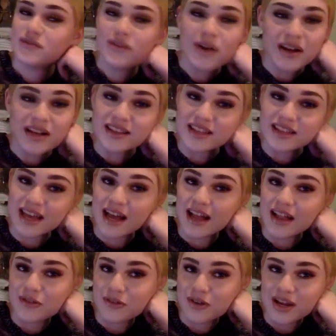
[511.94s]
running the
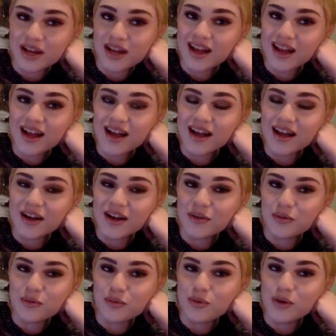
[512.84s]
gallery,
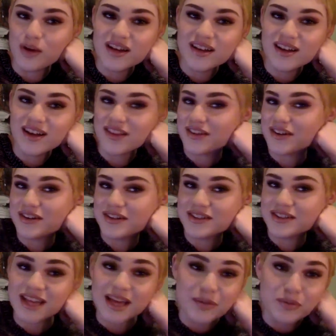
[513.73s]
what other
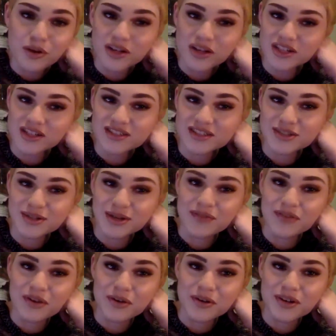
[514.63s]
side projects do you
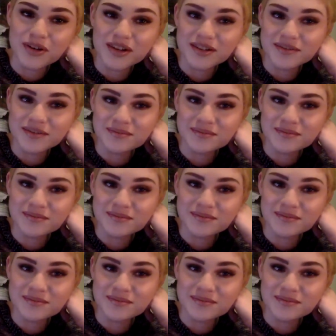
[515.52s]
have going on?